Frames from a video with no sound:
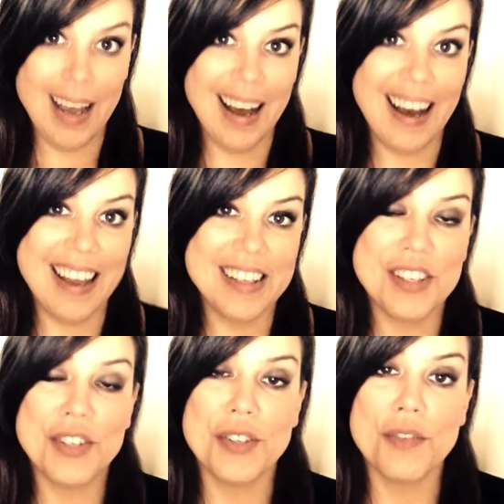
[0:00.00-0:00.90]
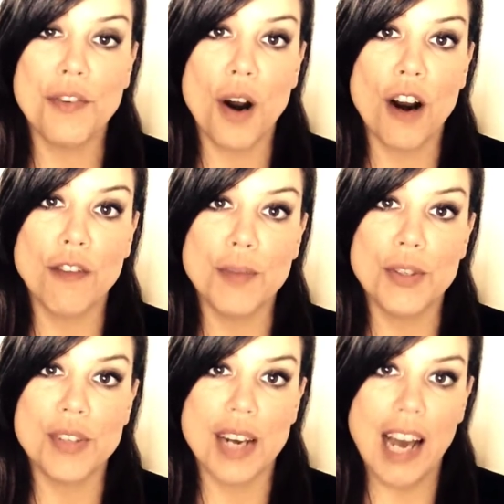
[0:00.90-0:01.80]
Hi, this is Susan Farrar from
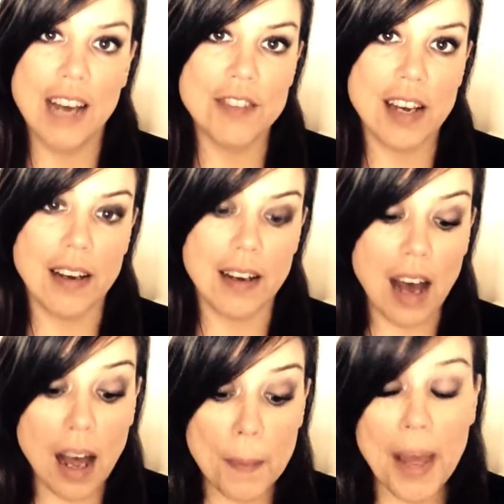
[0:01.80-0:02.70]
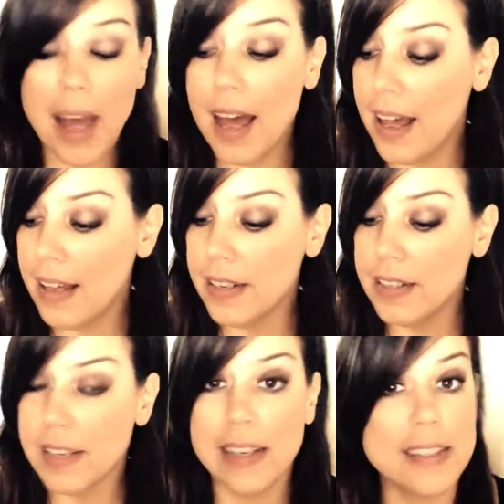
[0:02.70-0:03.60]
SusanF.com,
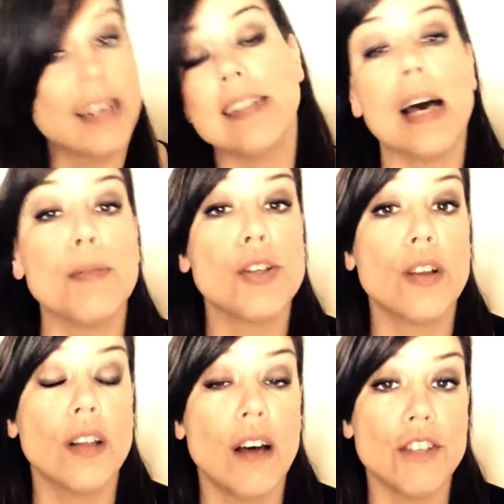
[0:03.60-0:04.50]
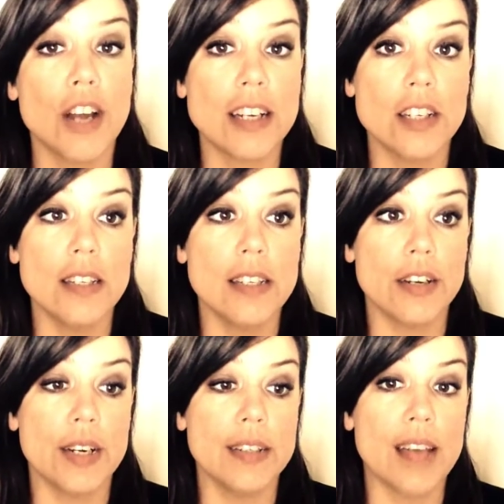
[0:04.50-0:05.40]
and in today's episode of the Law of Attraction
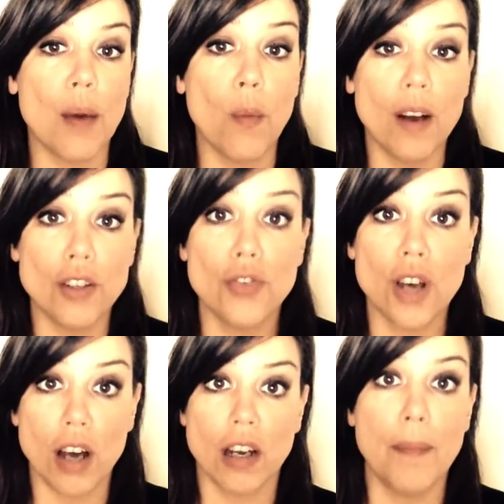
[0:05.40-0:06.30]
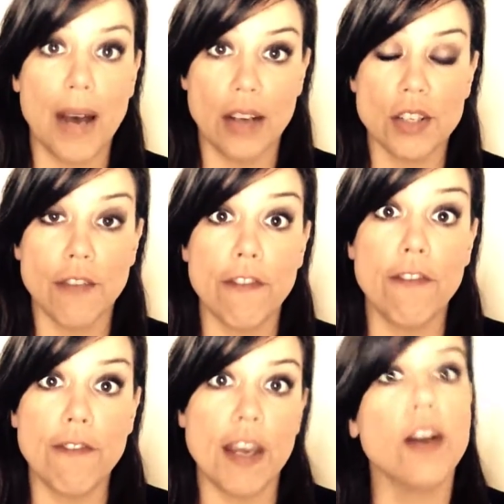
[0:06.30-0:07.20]
series, I want to talk about
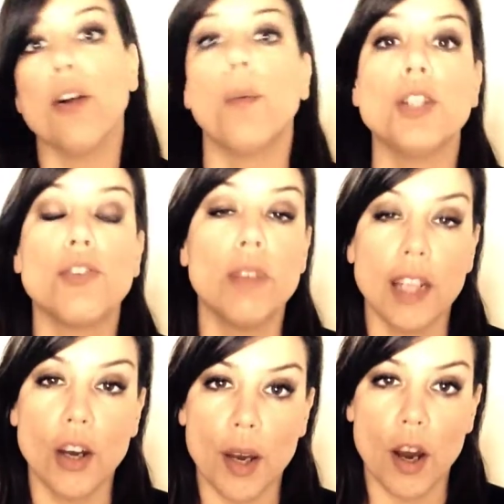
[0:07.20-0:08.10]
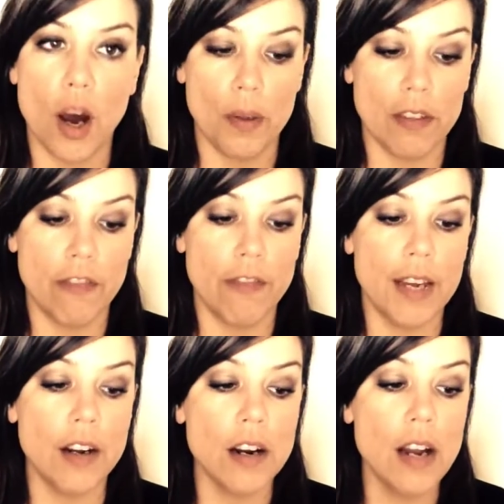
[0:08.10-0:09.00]
fear, what's really going on with
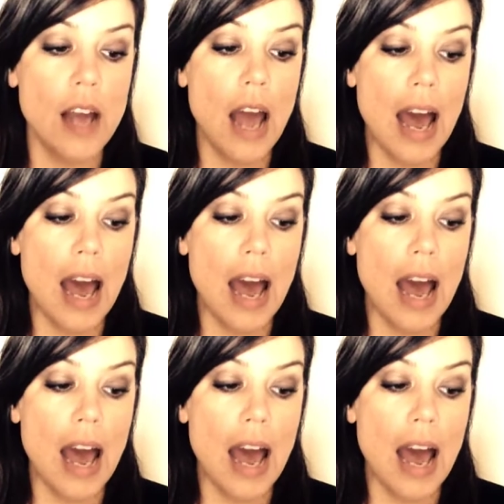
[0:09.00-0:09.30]
fear,